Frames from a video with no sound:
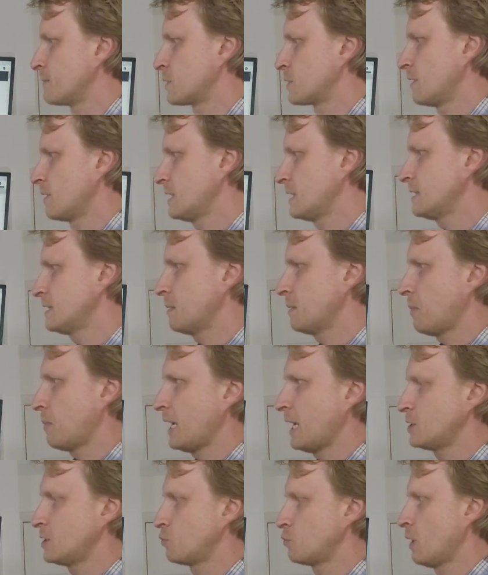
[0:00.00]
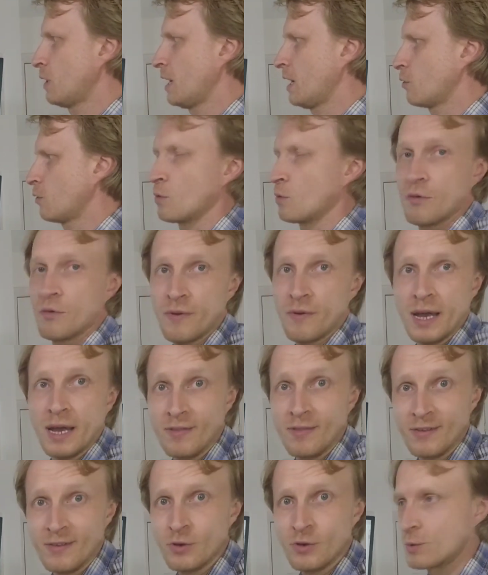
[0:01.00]
So this is the page where you will
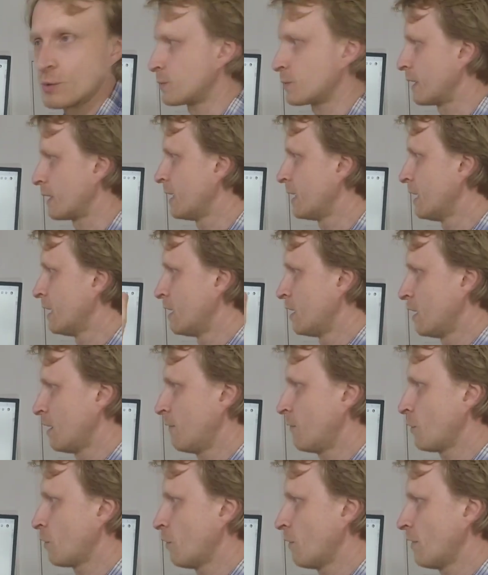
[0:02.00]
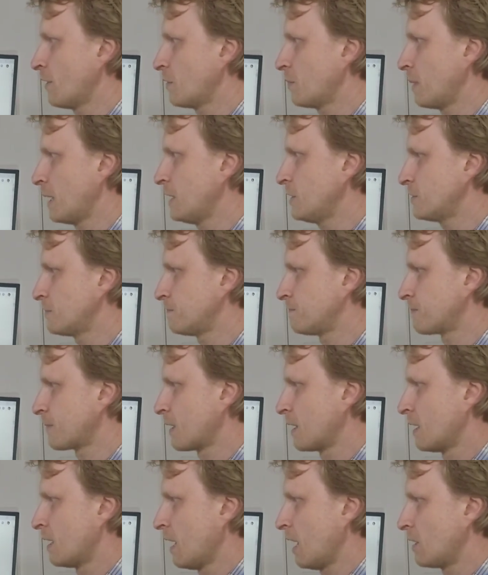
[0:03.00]
find the software. If you go on this page,
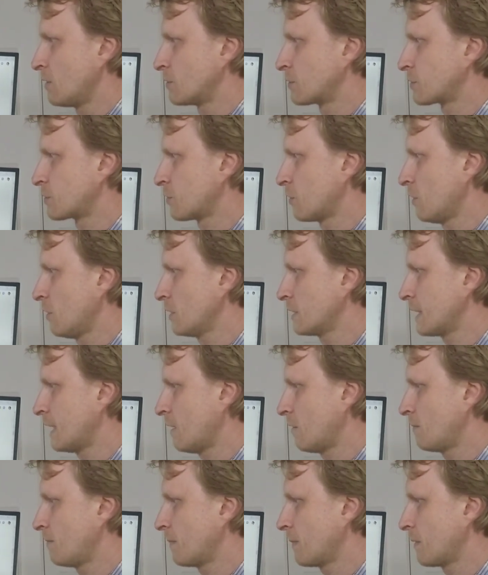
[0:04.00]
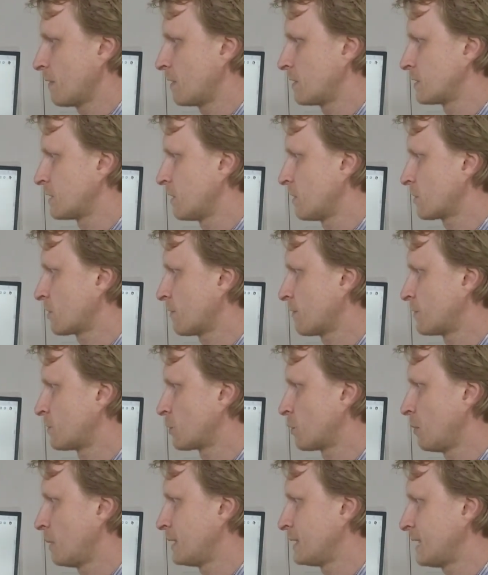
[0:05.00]
and you scroll down, there's a lot of
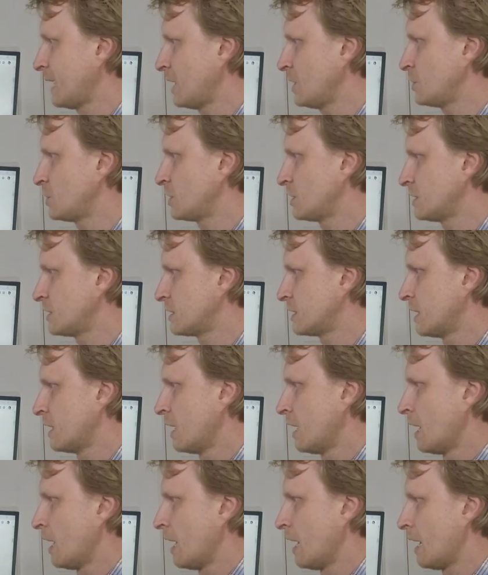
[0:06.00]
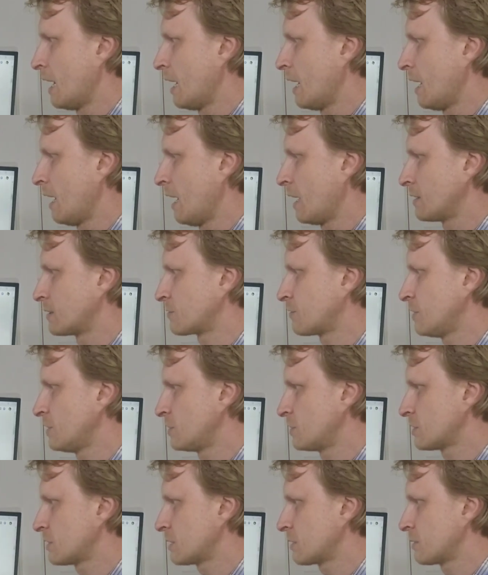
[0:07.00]
documentations uh, and
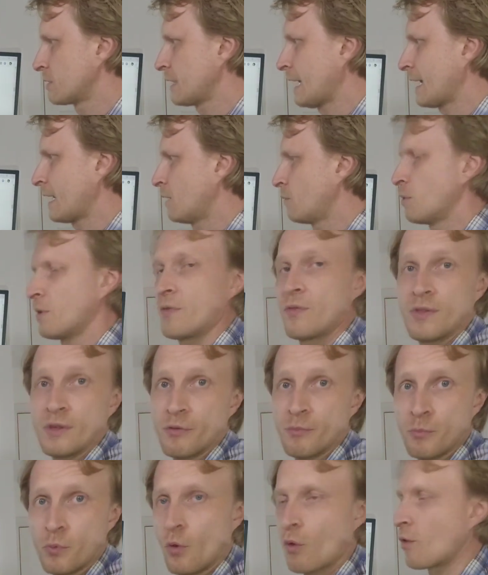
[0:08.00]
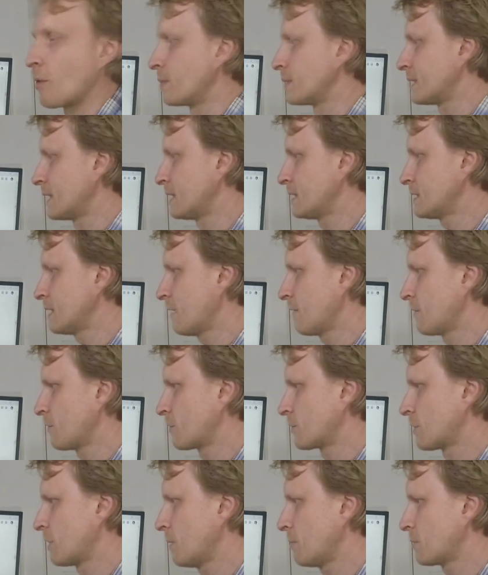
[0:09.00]
screenshots of exactly what this program does. If
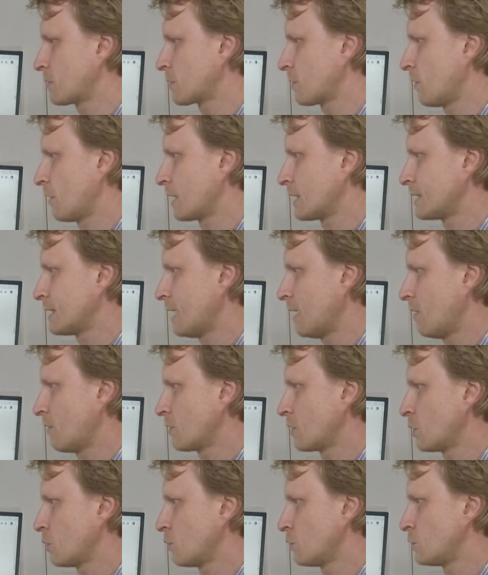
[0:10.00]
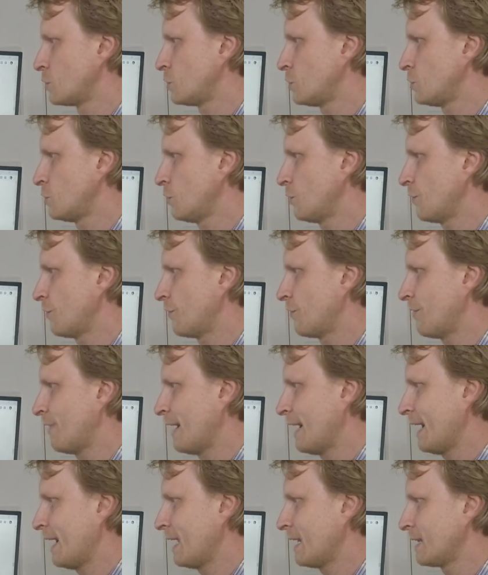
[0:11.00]
you keep scrolling down, you should
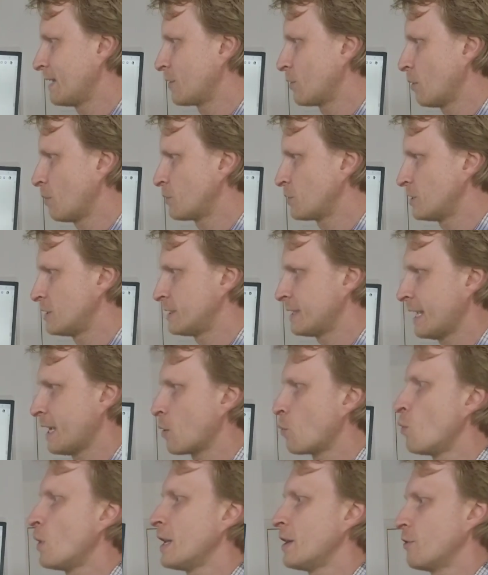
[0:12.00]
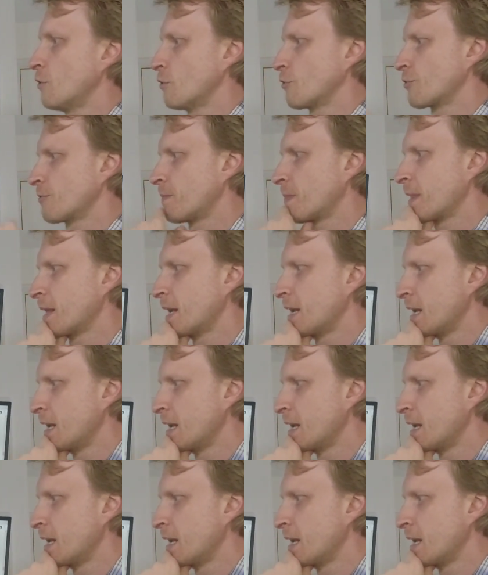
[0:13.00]
find an option saying Windows.